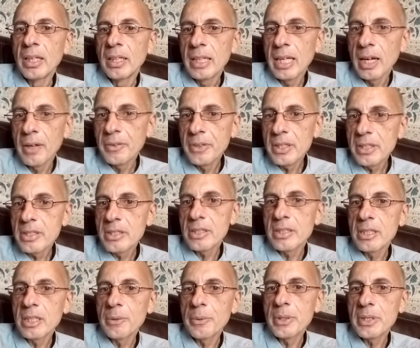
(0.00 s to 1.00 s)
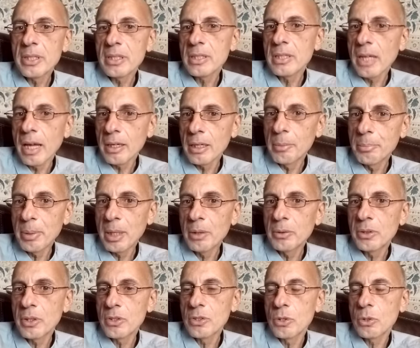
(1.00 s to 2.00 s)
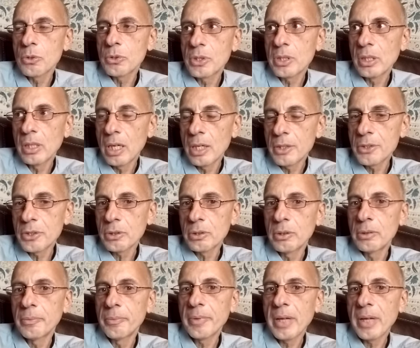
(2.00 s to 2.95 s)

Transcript: Now, this series is not about the sociological